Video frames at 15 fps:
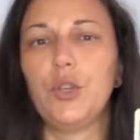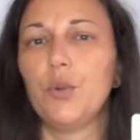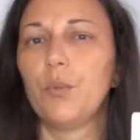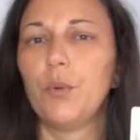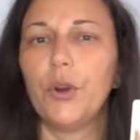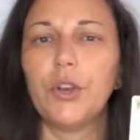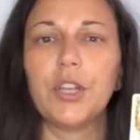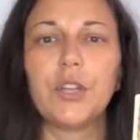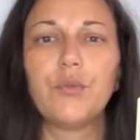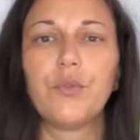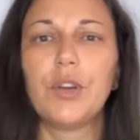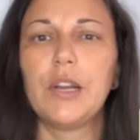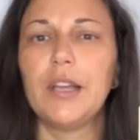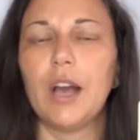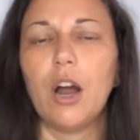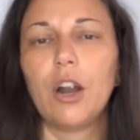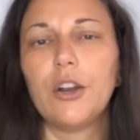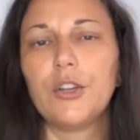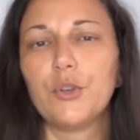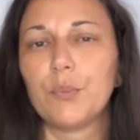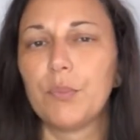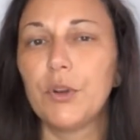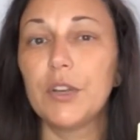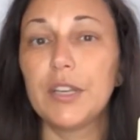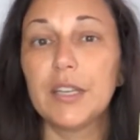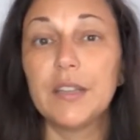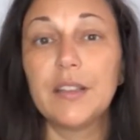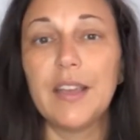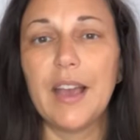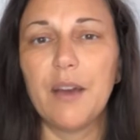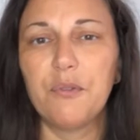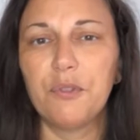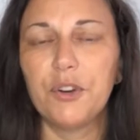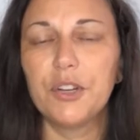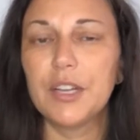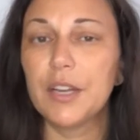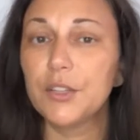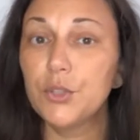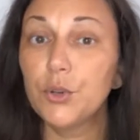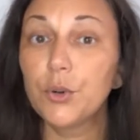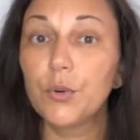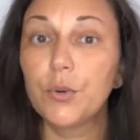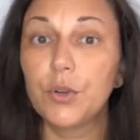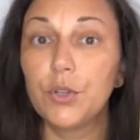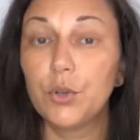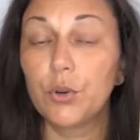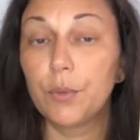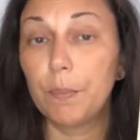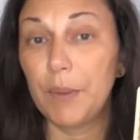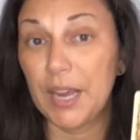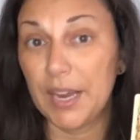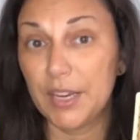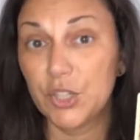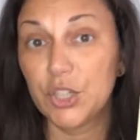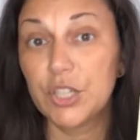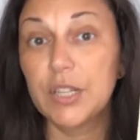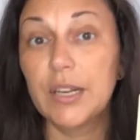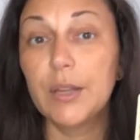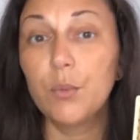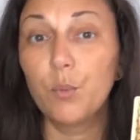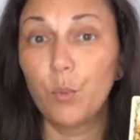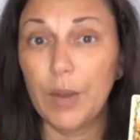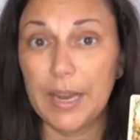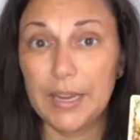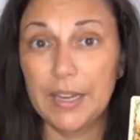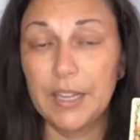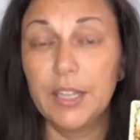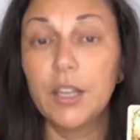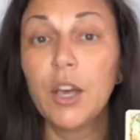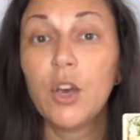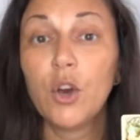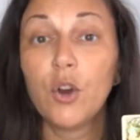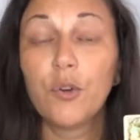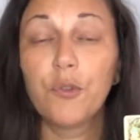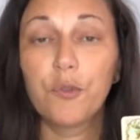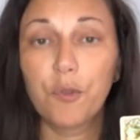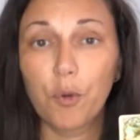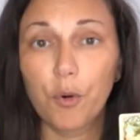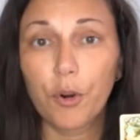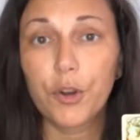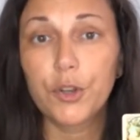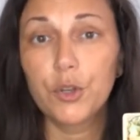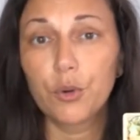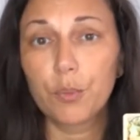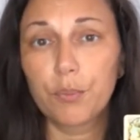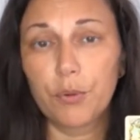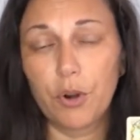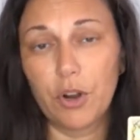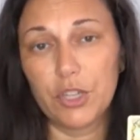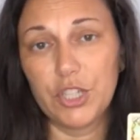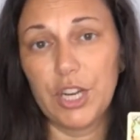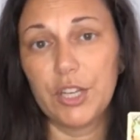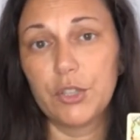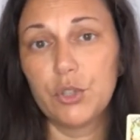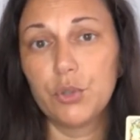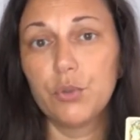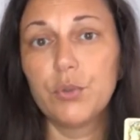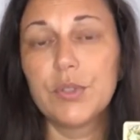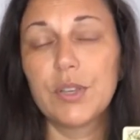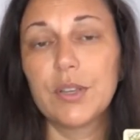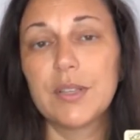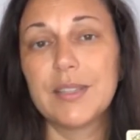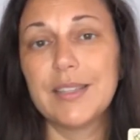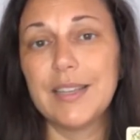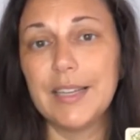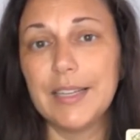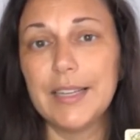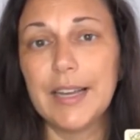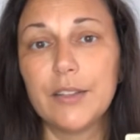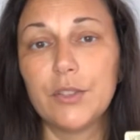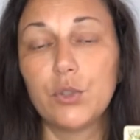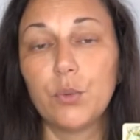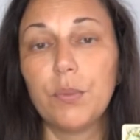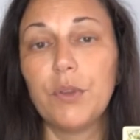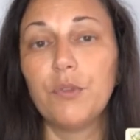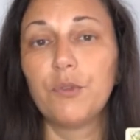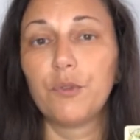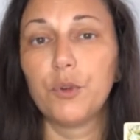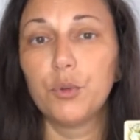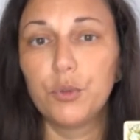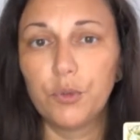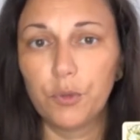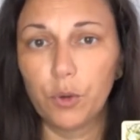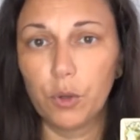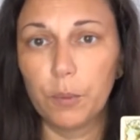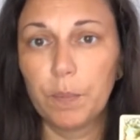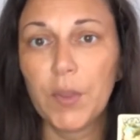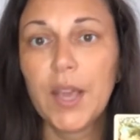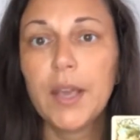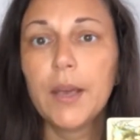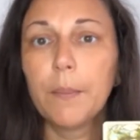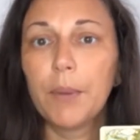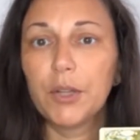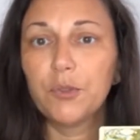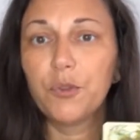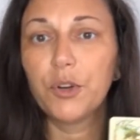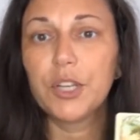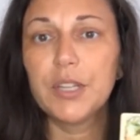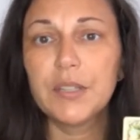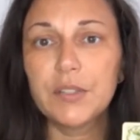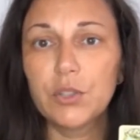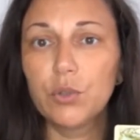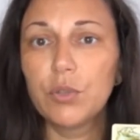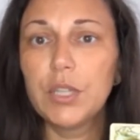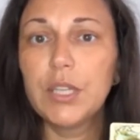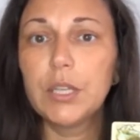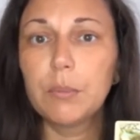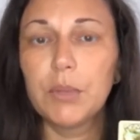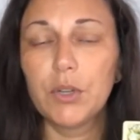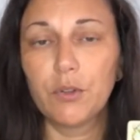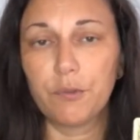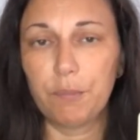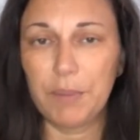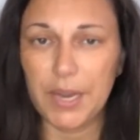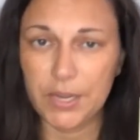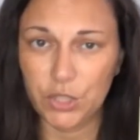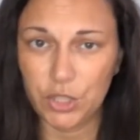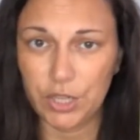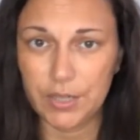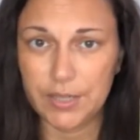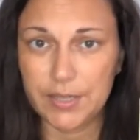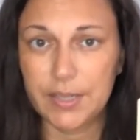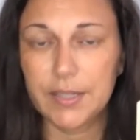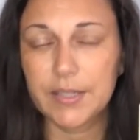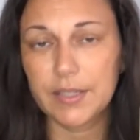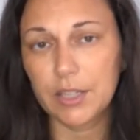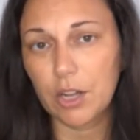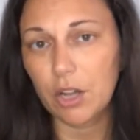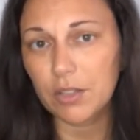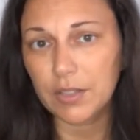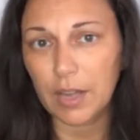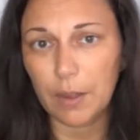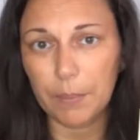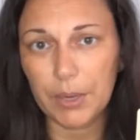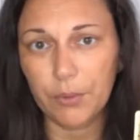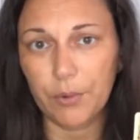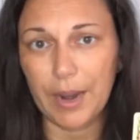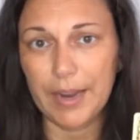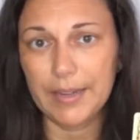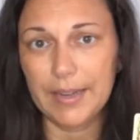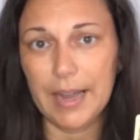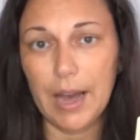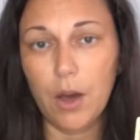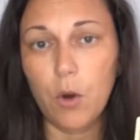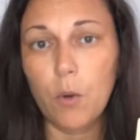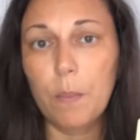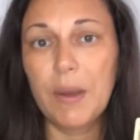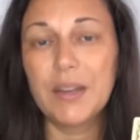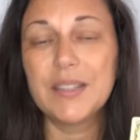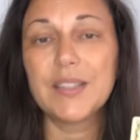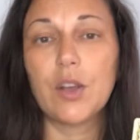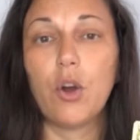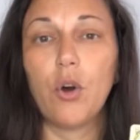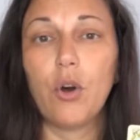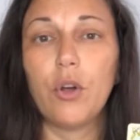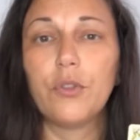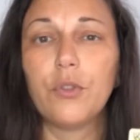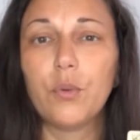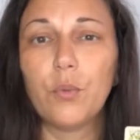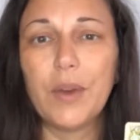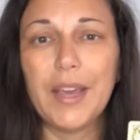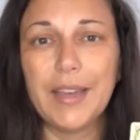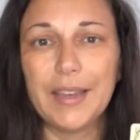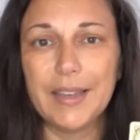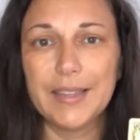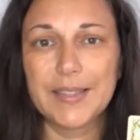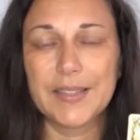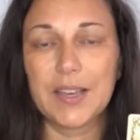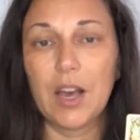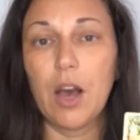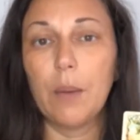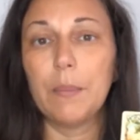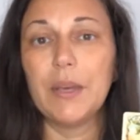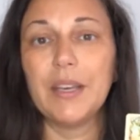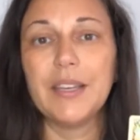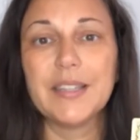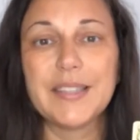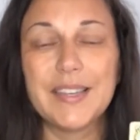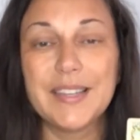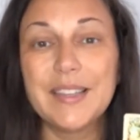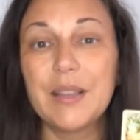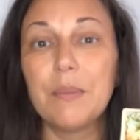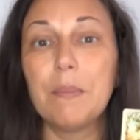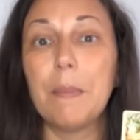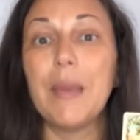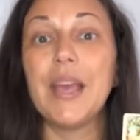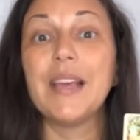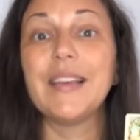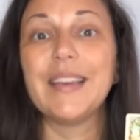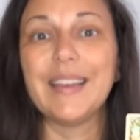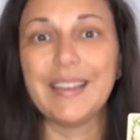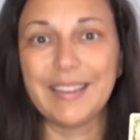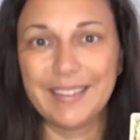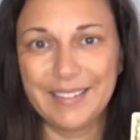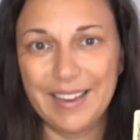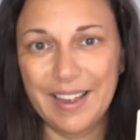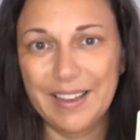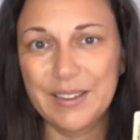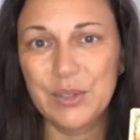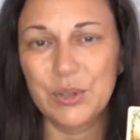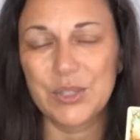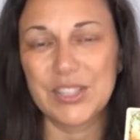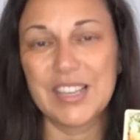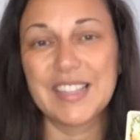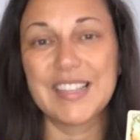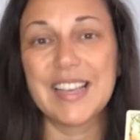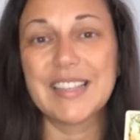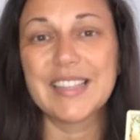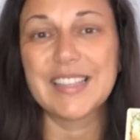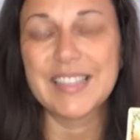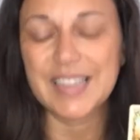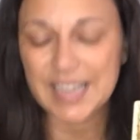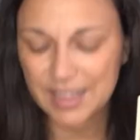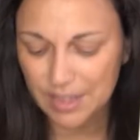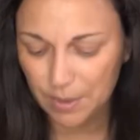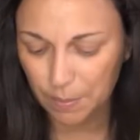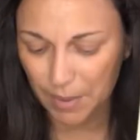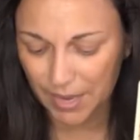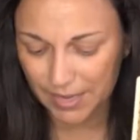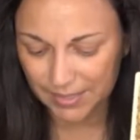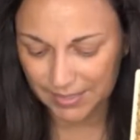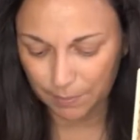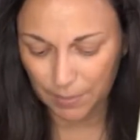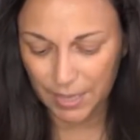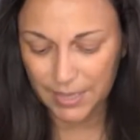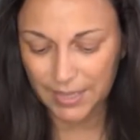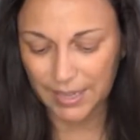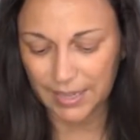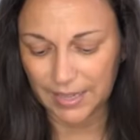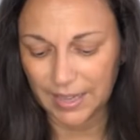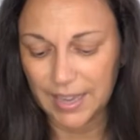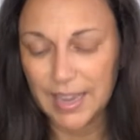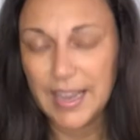You're working really hard. You're putting in the effort and you're, you're patiently waiting for your project to succeed to be fruitful. But for this, you need a bit of patience. It's not coming right now, but it's on the way. It's coming. It's in the making. Yeah, your success is in the make making.